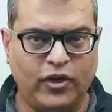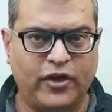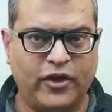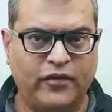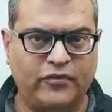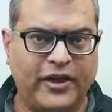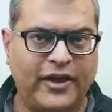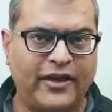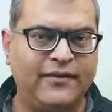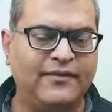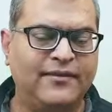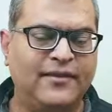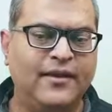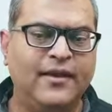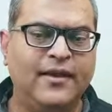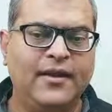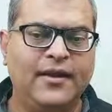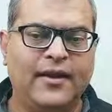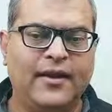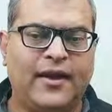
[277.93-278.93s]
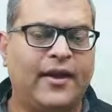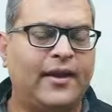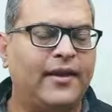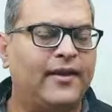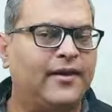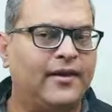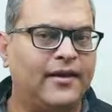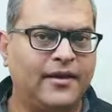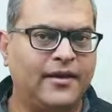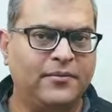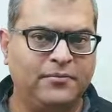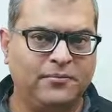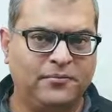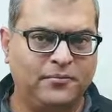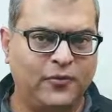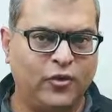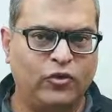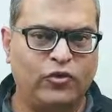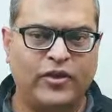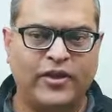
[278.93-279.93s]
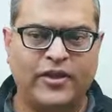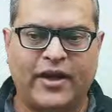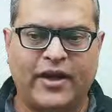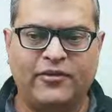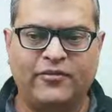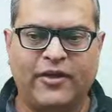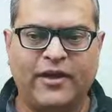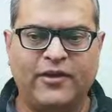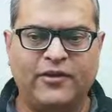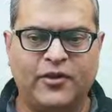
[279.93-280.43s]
device, and using that file,